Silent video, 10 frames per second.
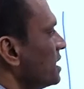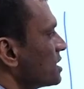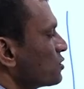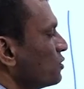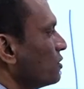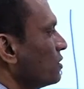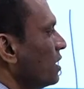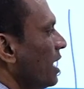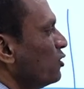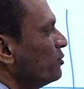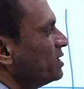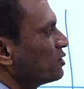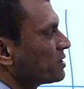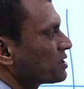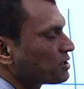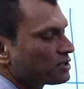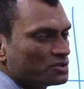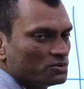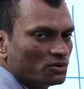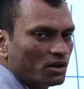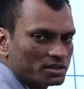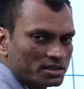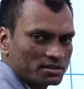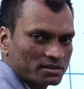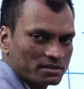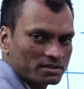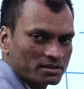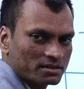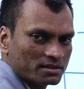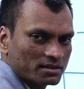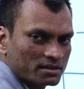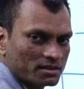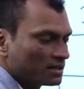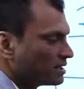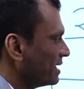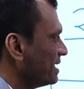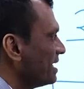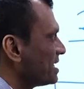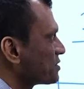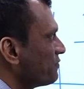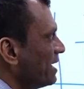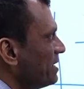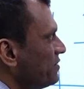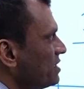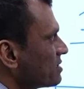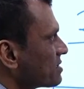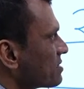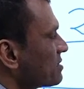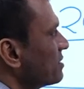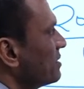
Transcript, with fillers: So how many questions you got in last 5 years?